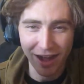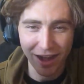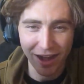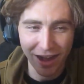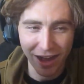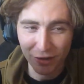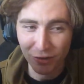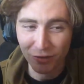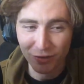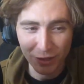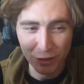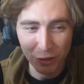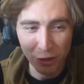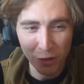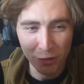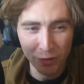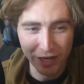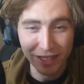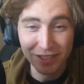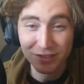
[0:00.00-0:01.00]
I don't really
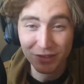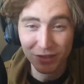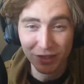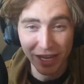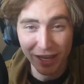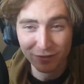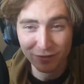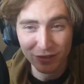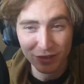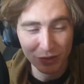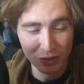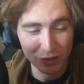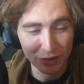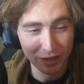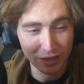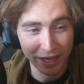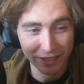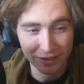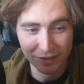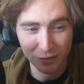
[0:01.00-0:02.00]
know what he's gonna have to do,
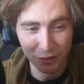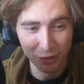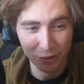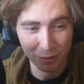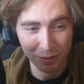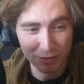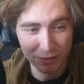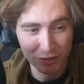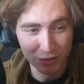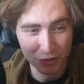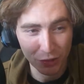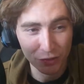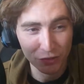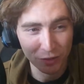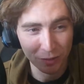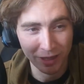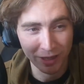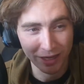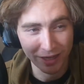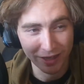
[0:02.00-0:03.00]
like gotta be able to do
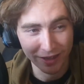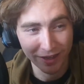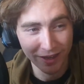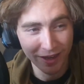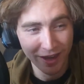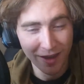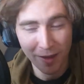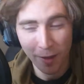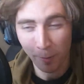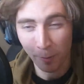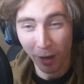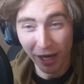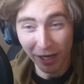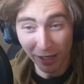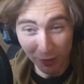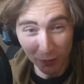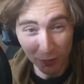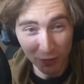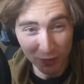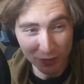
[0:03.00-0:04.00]
from here.
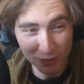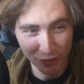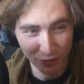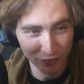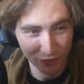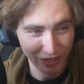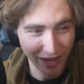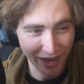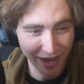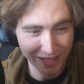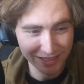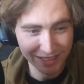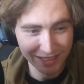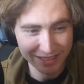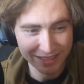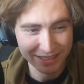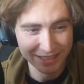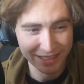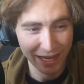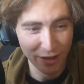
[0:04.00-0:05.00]
Mikey walks over and
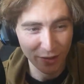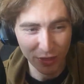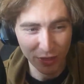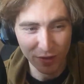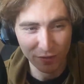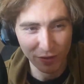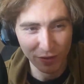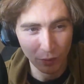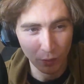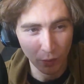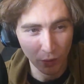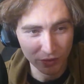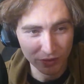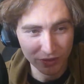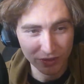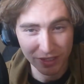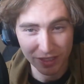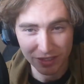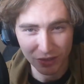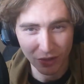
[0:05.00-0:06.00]
asks South if he
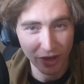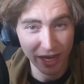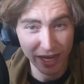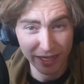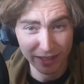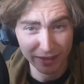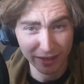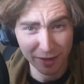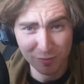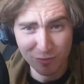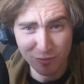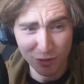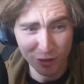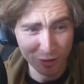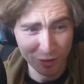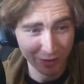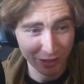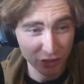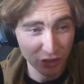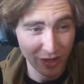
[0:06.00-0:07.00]
wants to die, like pretty
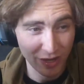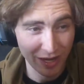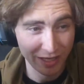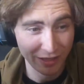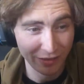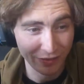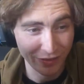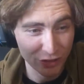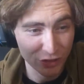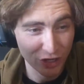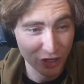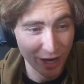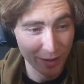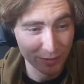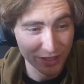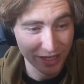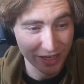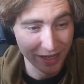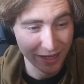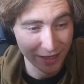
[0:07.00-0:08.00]
much ending the
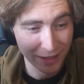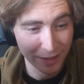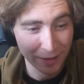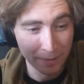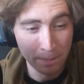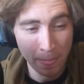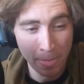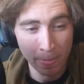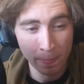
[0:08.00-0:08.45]
chapter here,